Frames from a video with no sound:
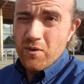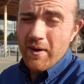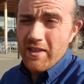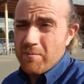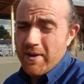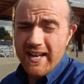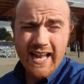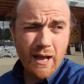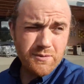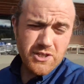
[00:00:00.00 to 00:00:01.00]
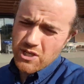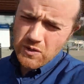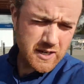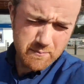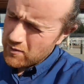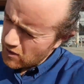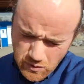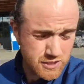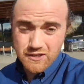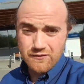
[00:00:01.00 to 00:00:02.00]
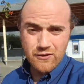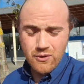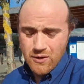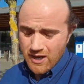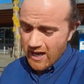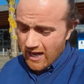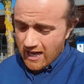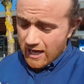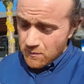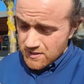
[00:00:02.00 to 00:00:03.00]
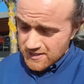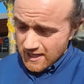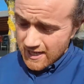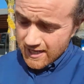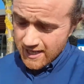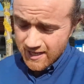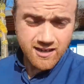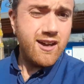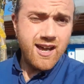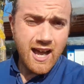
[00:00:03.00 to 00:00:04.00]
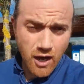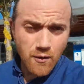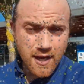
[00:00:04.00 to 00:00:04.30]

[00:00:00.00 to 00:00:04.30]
the weather being absolutely beautiful, I was like, hell